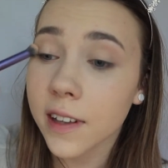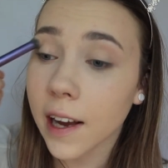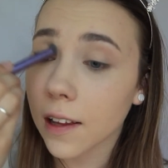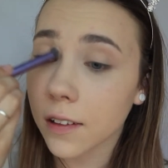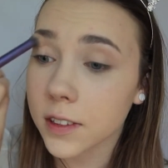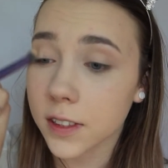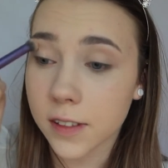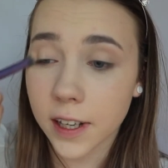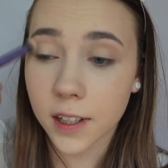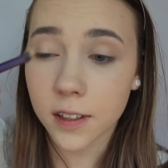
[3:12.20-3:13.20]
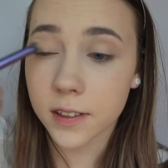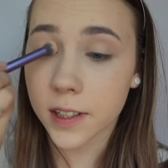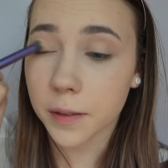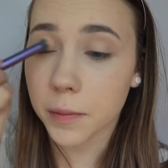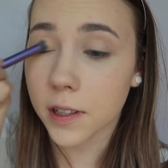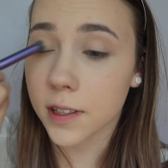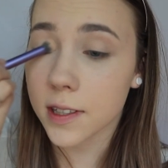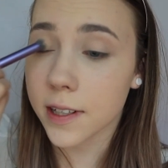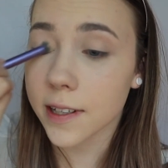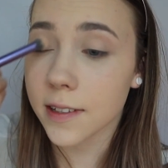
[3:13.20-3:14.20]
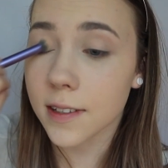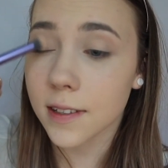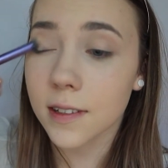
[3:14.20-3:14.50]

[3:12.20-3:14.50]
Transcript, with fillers: How long do you reckon it'll take me to sneeze?